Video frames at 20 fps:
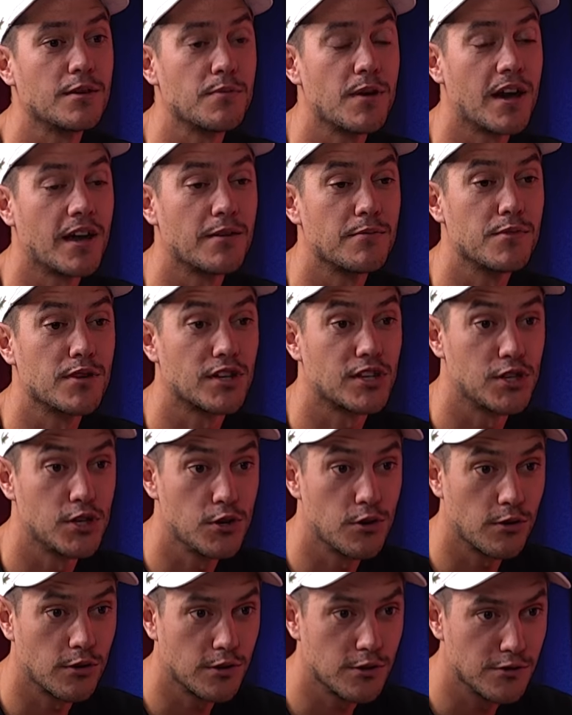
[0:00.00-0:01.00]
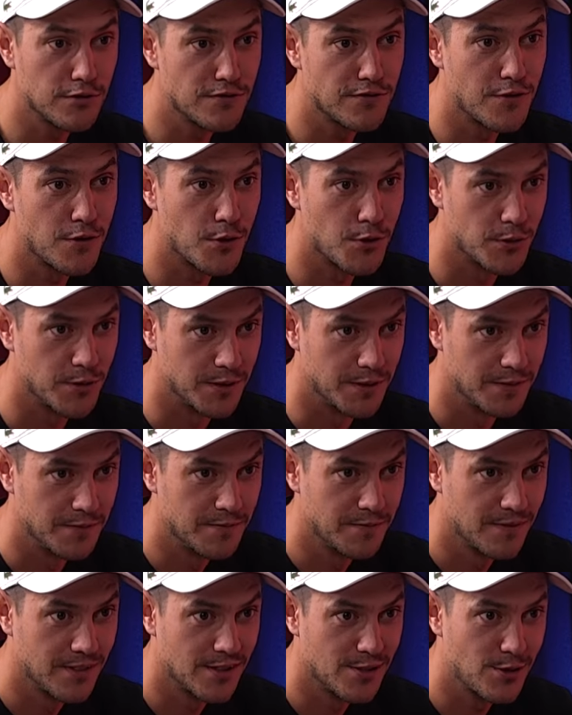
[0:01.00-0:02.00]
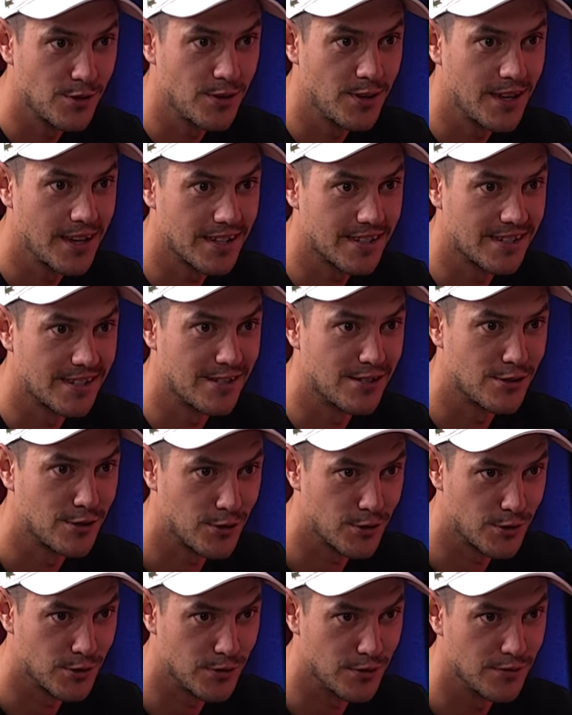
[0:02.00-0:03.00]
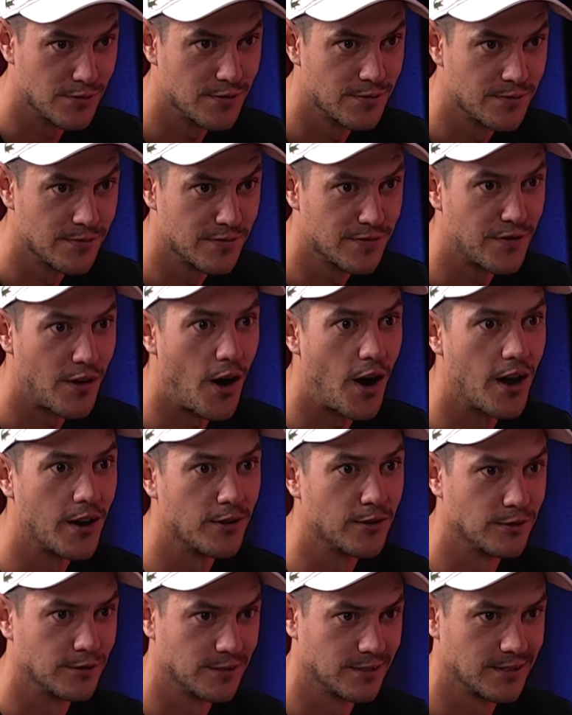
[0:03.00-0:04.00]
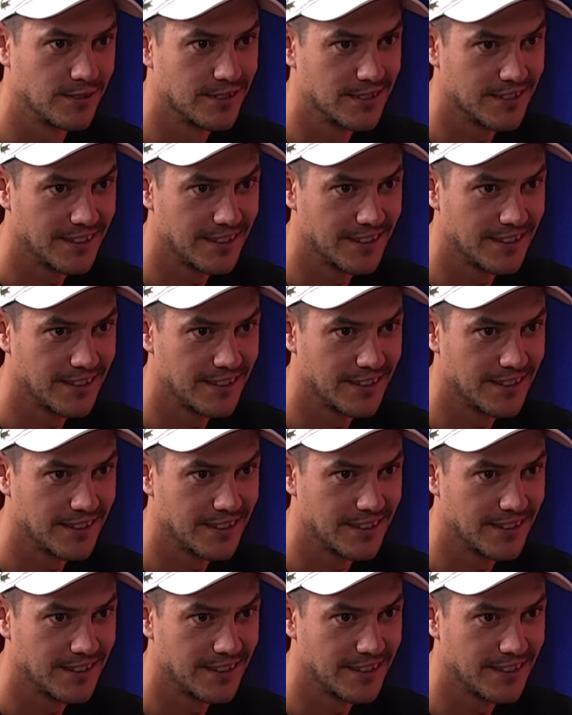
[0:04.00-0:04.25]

about a mercurial forward, 2002 finals,